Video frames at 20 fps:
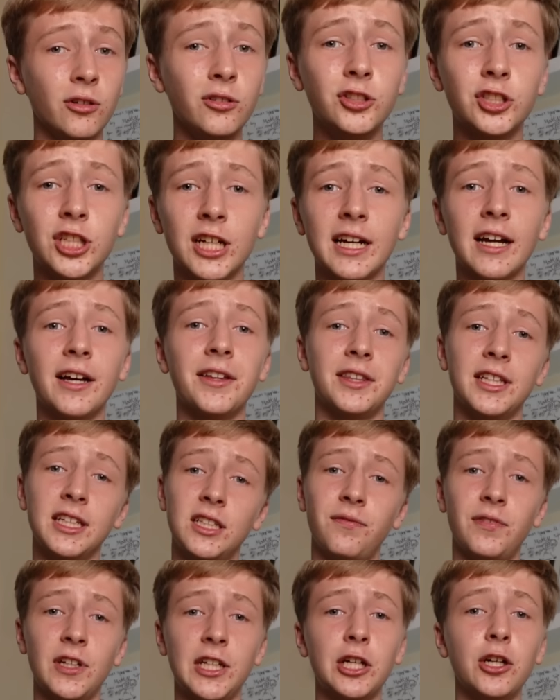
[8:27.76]
check out
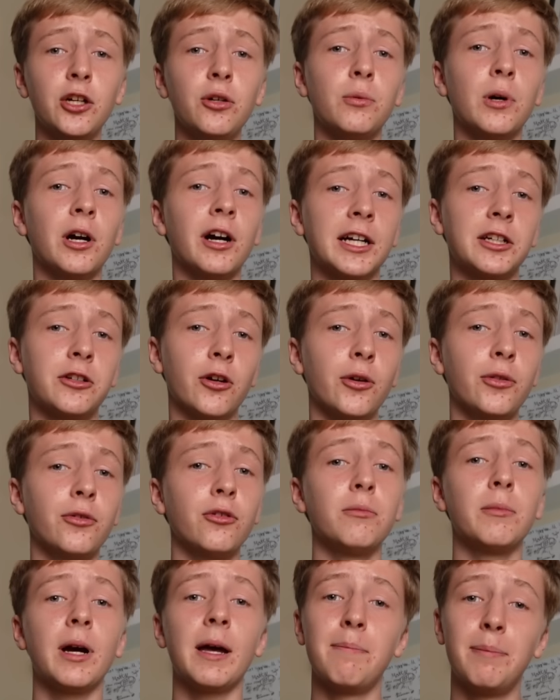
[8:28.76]
this video where I go
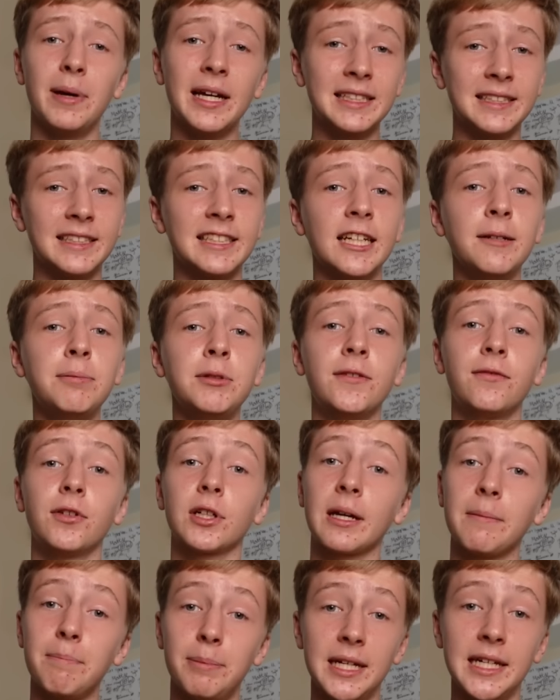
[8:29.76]
through my best tips for
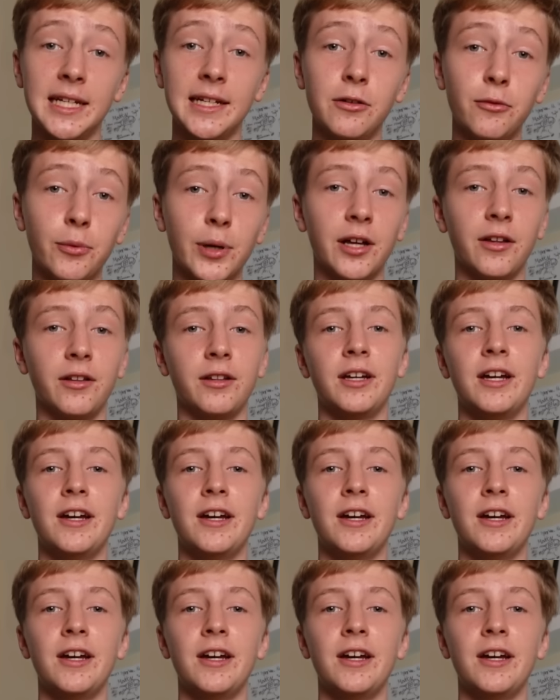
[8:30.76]
competing well.